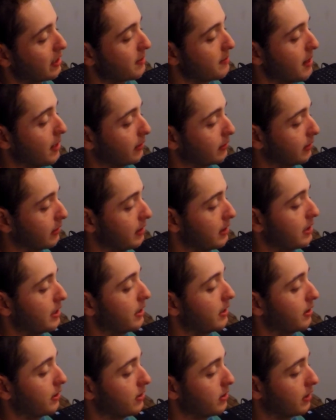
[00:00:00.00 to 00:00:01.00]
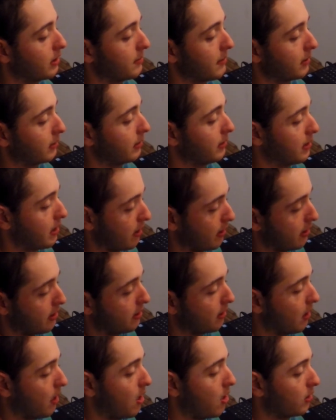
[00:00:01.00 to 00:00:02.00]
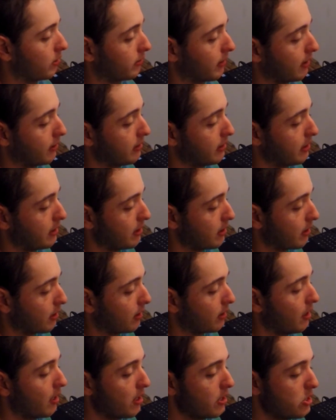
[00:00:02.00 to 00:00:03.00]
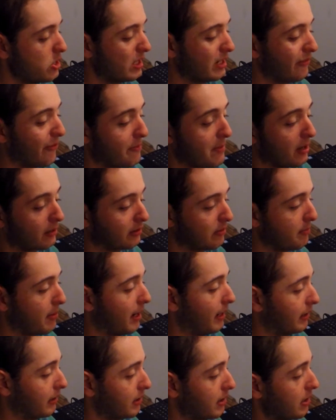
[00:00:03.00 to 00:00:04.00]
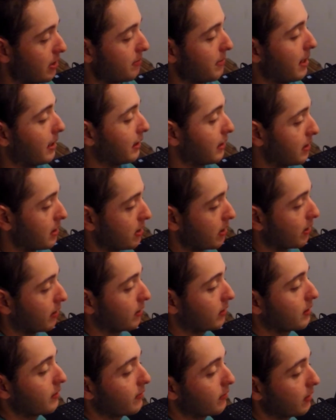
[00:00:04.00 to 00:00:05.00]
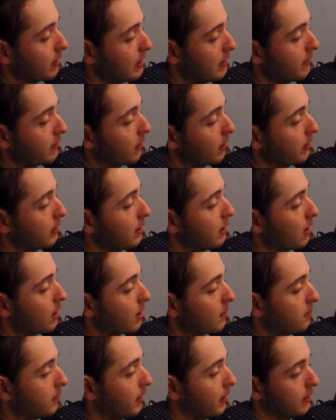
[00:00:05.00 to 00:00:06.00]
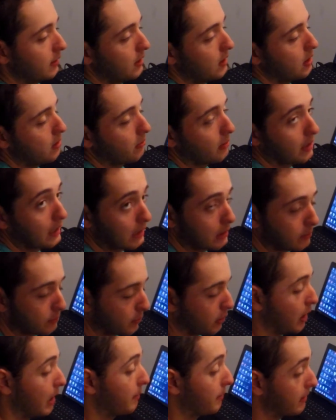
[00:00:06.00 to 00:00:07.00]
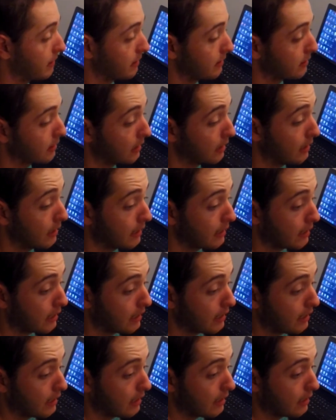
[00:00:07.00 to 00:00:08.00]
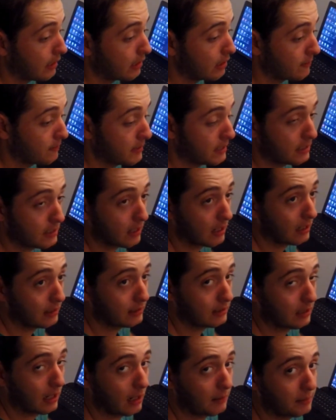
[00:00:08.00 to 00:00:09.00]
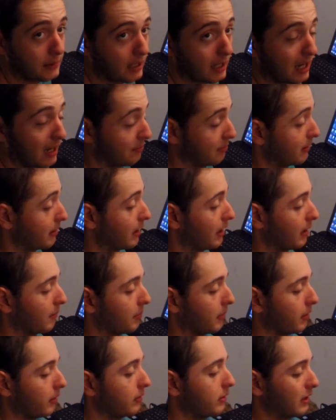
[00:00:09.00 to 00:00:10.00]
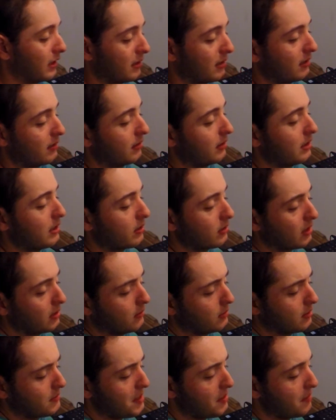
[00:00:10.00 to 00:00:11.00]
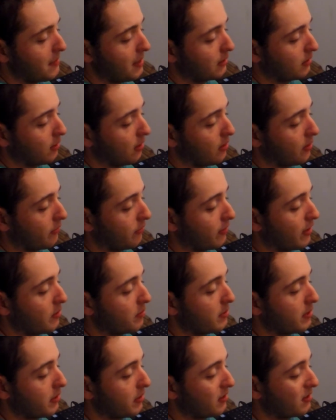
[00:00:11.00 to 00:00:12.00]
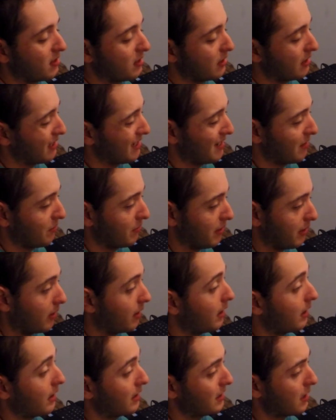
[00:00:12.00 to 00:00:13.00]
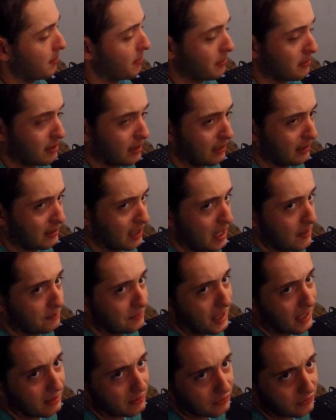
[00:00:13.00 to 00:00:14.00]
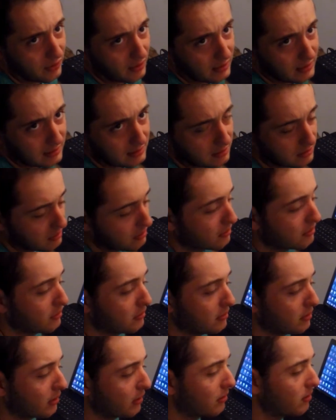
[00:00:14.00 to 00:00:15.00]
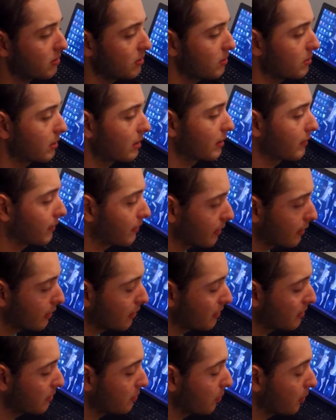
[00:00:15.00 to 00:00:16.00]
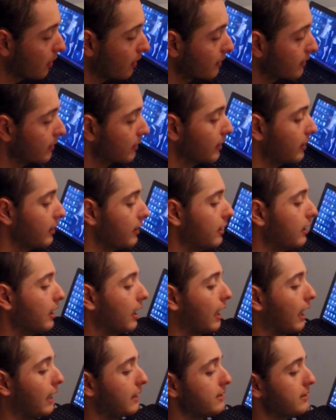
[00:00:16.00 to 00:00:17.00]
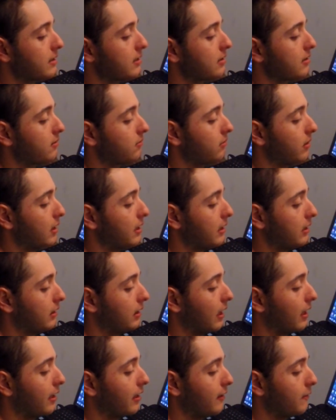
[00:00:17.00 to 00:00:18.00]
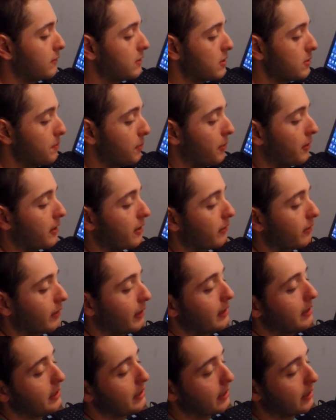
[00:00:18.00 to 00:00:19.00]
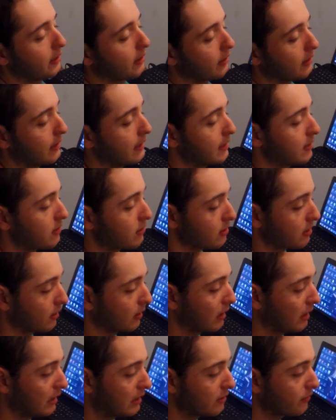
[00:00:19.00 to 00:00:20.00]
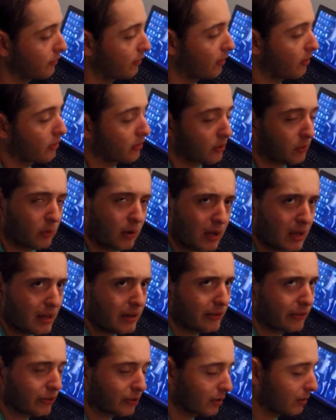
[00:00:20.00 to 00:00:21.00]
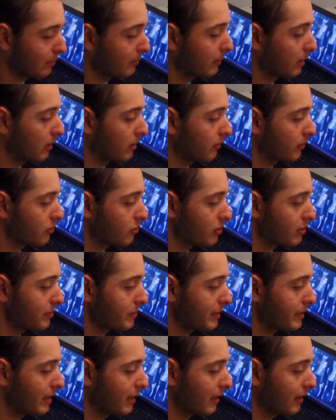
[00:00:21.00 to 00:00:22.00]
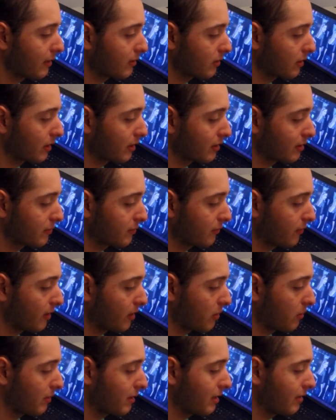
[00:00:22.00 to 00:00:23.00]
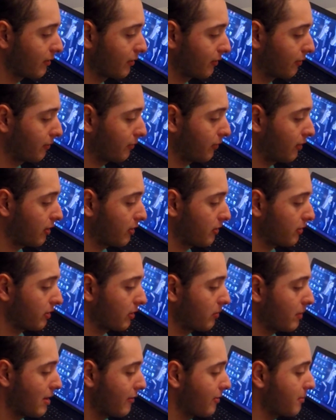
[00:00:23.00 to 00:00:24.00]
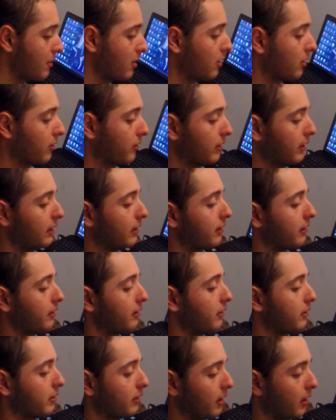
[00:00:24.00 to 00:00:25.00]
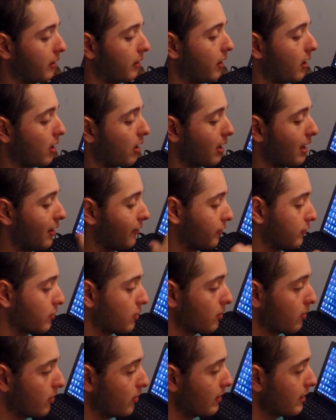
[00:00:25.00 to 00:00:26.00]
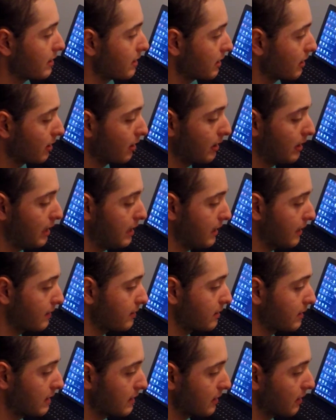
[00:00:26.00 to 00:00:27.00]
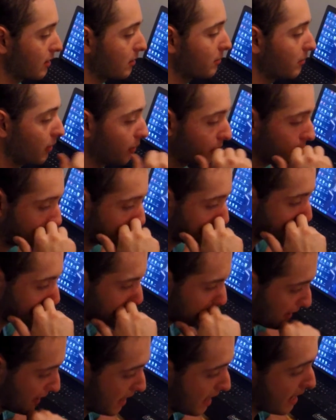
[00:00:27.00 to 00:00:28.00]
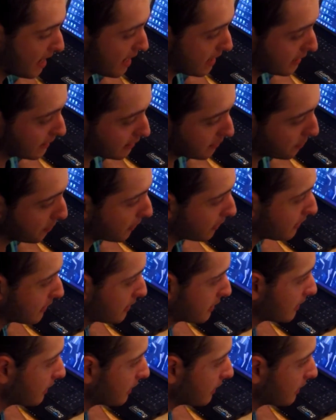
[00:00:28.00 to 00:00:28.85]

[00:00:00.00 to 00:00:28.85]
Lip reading: you can mount it here, you can mount it here, all around here. You can even mount it back here, or even on the arm. But you don't want to hit the prop, because you'd not be a happy camper. You can, some people mount it on the front with double stick tape. That's fine too. You can do whatever the hell you want. I just think that when you put it right here, it's farther away from all the GPS. Sorry, it's farther away from all the RF noise and the ESCs and the motors. It's pretty